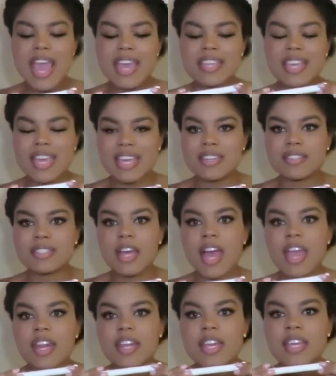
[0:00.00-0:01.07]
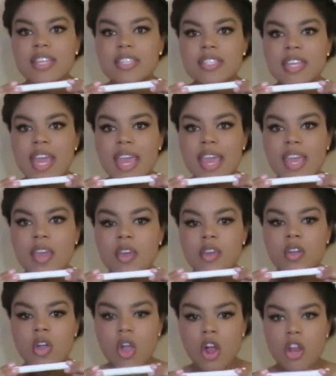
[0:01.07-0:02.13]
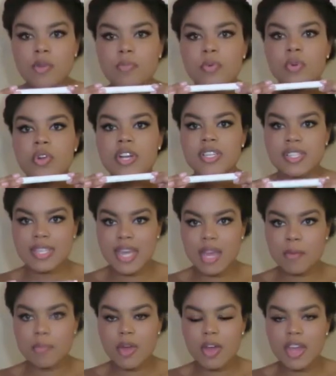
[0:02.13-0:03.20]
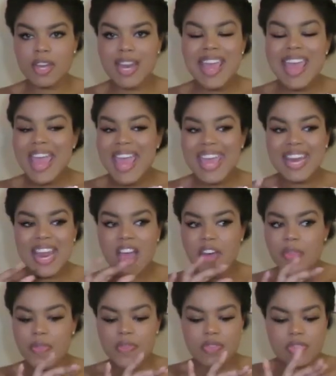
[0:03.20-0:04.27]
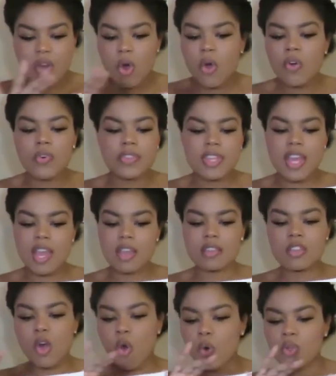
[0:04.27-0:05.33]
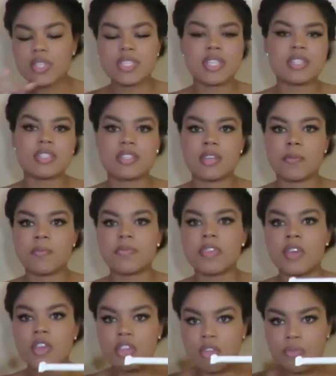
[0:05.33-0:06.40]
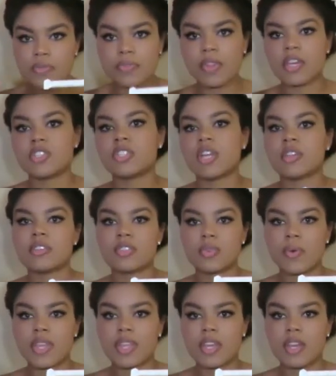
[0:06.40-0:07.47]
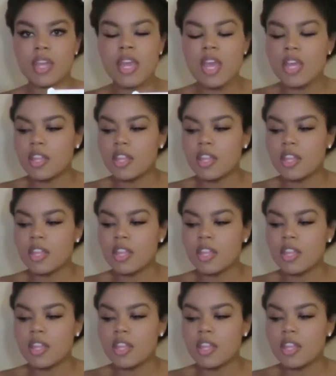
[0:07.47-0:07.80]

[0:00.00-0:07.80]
and the inside is a cardboard tampon, and the whole thing, the whole system, you flush down the toilet.